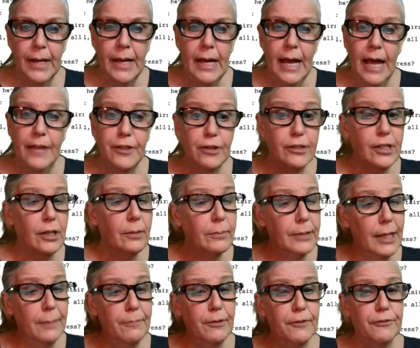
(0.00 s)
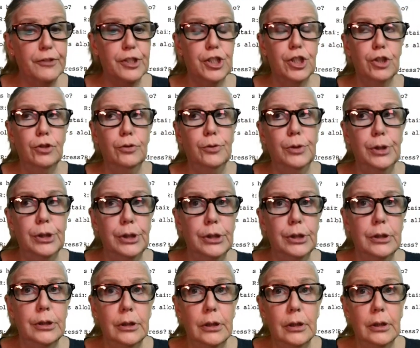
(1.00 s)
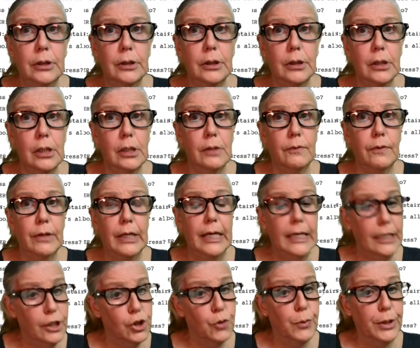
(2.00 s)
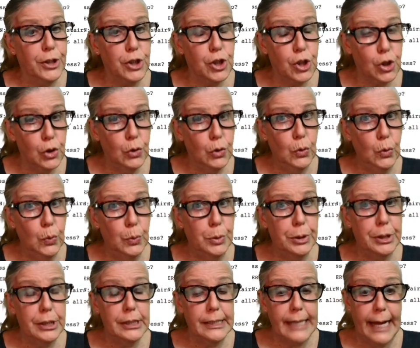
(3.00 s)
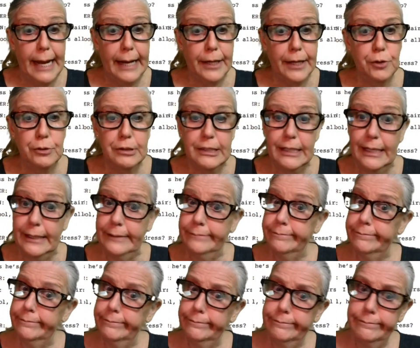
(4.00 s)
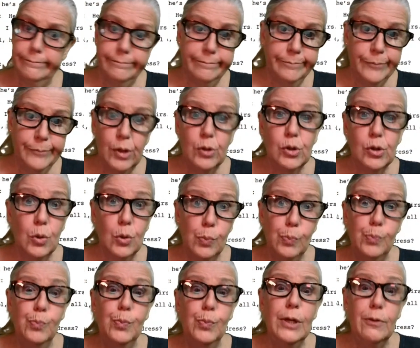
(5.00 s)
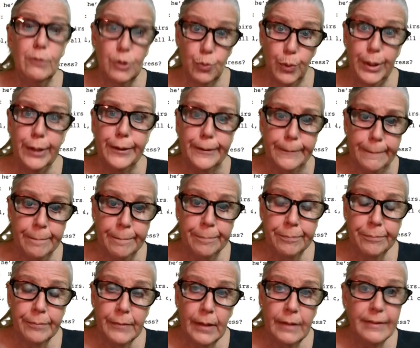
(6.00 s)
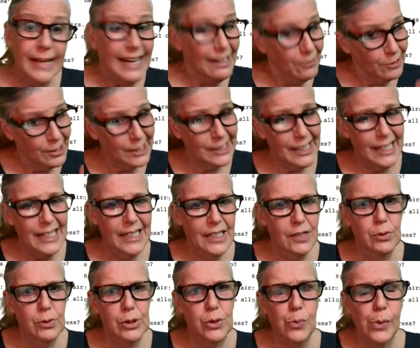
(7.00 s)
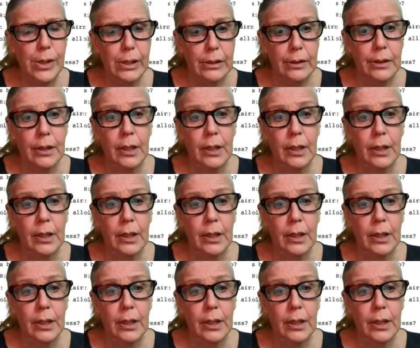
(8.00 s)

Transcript: And there's a number of children, uh, uh, kids who went to school with Zach, who say, he was a he was weird. They will say he was weird.